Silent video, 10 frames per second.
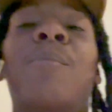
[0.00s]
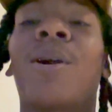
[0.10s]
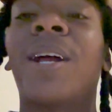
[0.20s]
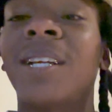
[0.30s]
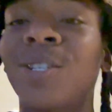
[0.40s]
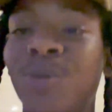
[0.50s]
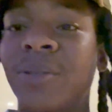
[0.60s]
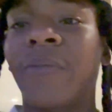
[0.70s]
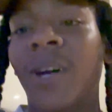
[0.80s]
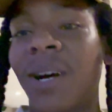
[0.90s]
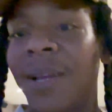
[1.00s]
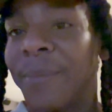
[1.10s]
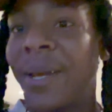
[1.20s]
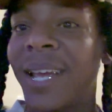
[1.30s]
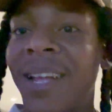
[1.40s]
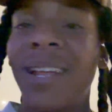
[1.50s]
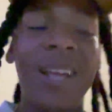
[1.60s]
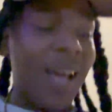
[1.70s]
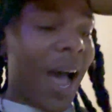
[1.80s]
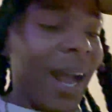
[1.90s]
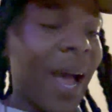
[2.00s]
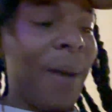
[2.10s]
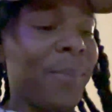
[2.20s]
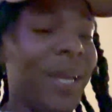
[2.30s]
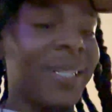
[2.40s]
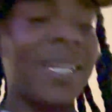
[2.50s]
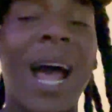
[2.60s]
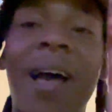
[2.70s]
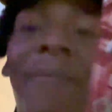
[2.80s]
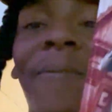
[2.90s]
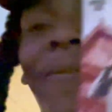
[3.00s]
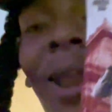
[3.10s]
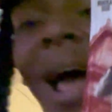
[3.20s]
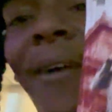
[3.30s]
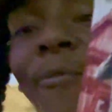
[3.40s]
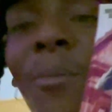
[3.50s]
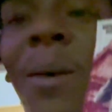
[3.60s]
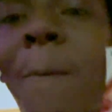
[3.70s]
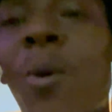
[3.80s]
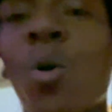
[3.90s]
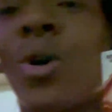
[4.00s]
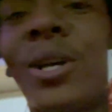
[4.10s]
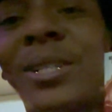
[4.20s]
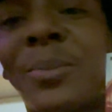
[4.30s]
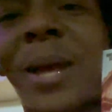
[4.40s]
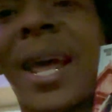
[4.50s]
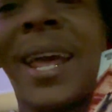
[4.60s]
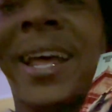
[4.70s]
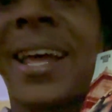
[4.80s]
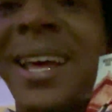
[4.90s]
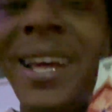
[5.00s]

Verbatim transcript: bro. This was fun, man. I got me a signed flyer from my boys, man.